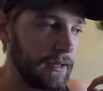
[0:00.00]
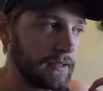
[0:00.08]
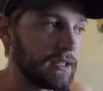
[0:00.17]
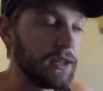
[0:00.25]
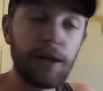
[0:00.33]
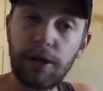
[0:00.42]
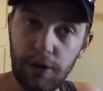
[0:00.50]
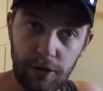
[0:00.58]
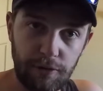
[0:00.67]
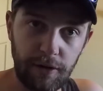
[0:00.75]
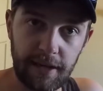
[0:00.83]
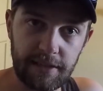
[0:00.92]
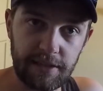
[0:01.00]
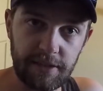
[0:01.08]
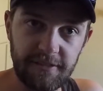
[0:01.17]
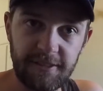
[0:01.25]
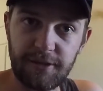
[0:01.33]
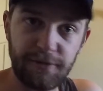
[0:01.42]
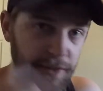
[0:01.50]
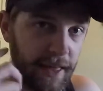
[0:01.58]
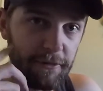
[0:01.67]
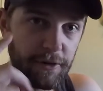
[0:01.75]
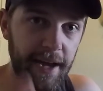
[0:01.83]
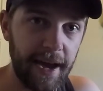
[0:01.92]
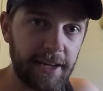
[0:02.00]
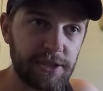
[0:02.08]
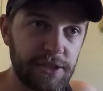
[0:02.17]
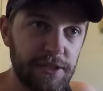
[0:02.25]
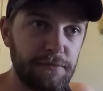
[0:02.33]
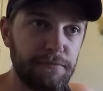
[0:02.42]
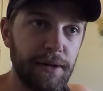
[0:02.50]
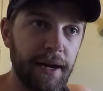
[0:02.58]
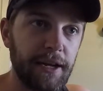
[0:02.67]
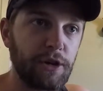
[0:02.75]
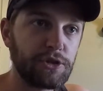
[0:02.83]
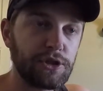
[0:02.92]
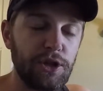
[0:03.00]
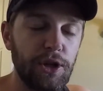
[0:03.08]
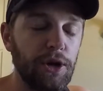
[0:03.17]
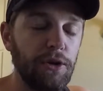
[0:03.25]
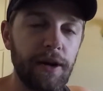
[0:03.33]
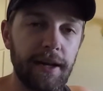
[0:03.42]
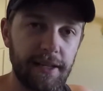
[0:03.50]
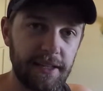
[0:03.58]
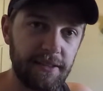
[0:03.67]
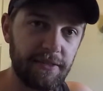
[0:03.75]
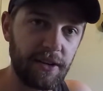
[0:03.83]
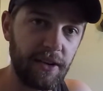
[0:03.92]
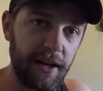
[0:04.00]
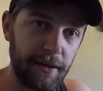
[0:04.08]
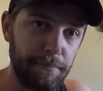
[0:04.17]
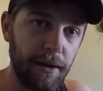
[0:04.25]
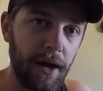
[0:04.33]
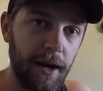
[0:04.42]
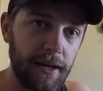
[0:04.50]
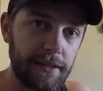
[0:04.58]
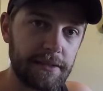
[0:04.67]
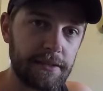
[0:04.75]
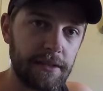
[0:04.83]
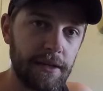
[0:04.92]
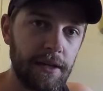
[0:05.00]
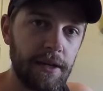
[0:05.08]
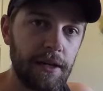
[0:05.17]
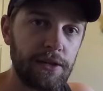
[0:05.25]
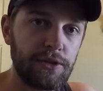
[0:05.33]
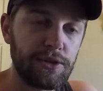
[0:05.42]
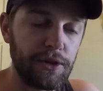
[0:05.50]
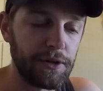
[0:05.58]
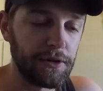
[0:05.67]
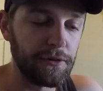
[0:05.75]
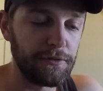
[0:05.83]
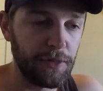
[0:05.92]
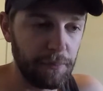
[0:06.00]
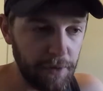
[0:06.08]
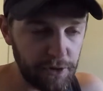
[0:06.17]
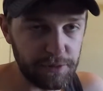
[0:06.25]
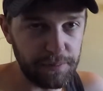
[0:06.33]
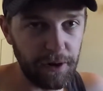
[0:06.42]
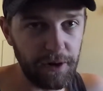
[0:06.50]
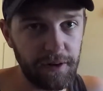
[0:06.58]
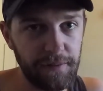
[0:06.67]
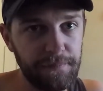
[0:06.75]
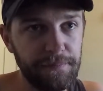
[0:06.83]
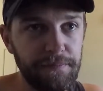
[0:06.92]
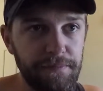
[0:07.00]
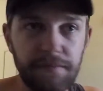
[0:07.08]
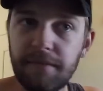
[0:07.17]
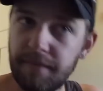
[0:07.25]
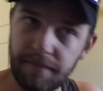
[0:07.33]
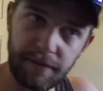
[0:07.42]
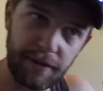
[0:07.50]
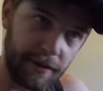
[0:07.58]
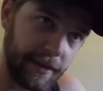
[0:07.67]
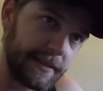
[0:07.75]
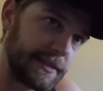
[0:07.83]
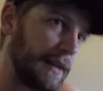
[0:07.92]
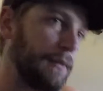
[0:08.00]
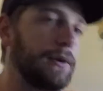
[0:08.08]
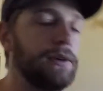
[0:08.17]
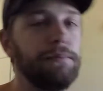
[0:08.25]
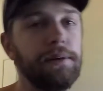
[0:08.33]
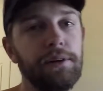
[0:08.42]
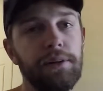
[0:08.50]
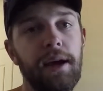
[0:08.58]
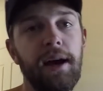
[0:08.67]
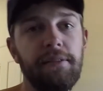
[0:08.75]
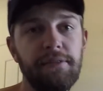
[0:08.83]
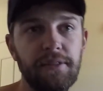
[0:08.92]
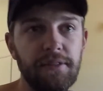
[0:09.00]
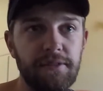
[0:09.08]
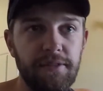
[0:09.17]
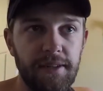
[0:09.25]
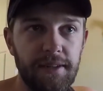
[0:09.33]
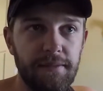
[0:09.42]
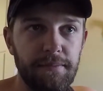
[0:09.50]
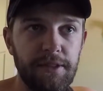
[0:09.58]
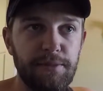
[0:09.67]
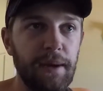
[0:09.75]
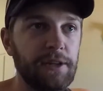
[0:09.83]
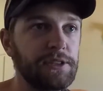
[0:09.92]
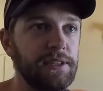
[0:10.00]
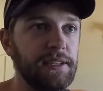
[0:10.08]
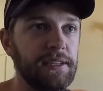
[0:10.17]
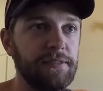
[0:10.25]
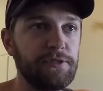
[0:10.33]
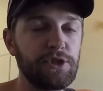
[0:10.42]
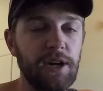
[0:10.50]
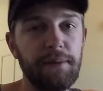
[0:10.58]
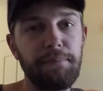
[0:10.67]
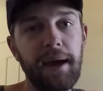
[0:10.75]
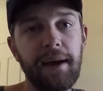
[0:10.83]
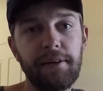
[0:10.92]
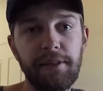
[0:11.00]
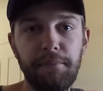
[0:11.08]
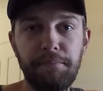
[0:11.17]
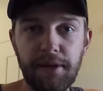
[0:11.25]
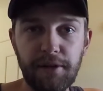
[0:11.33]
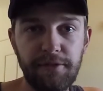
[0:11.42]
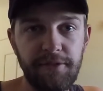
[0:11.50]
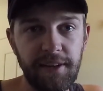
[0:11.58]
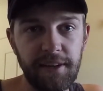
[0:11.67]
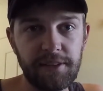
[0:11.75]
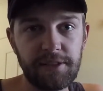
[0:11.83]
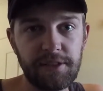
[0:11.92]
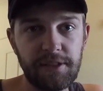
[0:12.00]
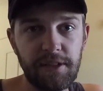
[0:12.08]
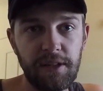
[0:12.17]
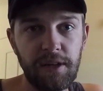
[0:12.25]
it's a little aggressive just for that reaction, but I go slow and give it a lot of pause. So for the most part, that's kind of where you build off of, especially if you're trying to pattern the bigger fish.